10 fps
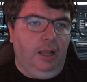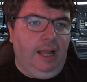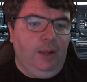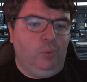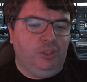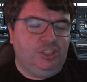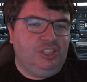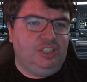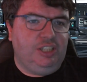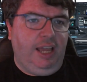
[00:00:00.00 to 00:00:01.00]
I will
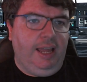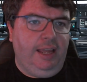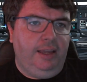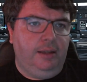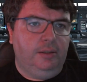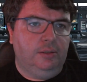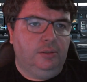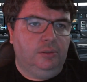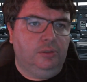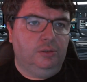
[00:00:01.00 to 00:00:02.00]
say,
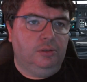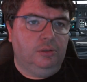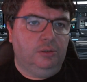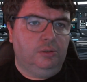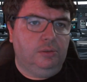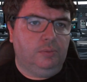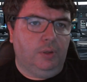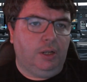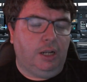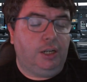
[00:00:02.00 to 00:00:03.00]

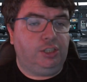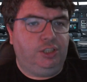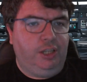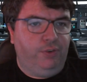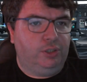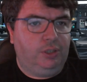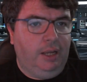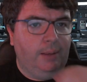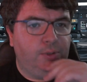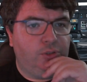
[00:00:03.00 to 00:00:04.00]
I should say first,
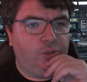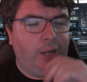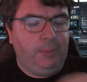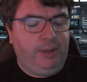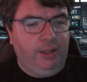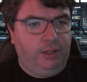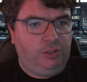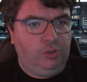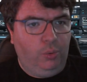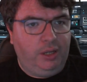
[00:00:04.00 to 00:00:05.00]
um, to describe Keller
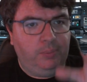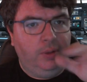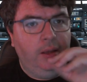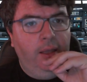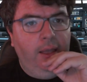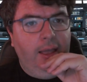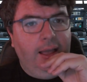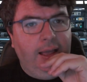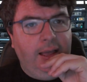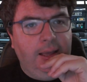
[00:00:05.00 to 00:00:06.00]
Auditorium.
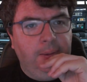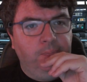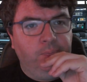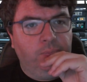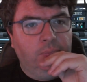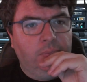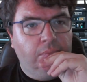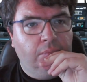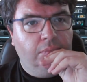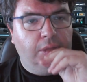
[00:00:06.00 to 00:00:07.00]
Um,
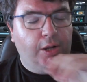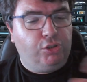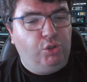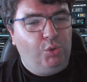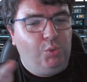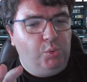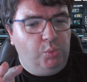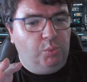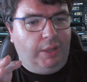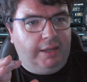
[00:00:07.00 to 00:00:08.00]
there are
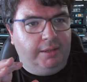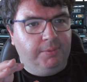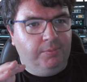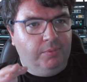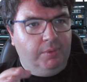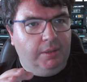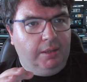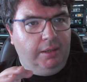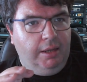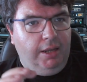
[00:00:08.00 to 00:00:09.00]
two, like,
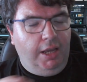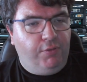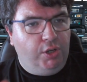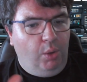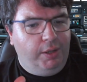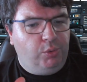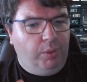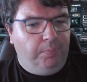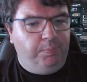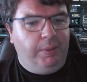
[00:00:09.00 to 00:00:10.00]
if you're going to
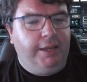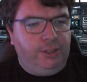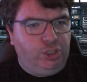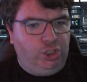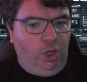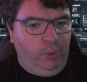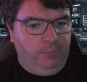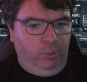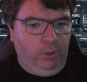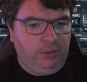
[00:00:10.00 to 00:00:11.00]
a big show
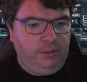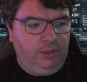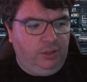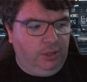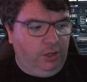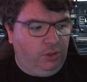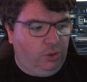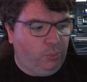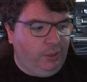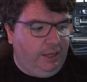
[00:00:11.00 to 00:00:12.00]
in Portland, there are
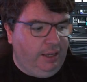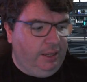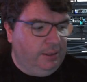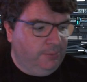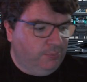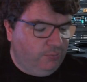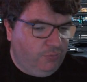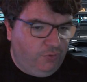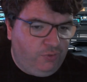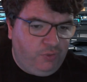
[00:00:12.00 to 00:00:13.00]
three
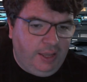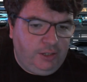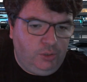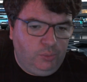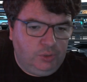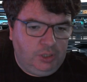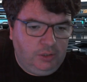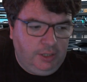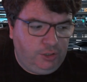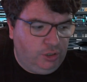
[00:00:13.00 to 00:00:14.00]
venues
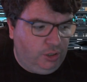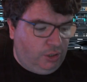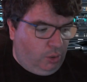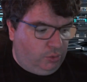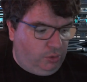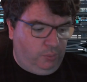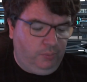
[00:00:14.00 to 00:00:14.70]
that you're going to go to.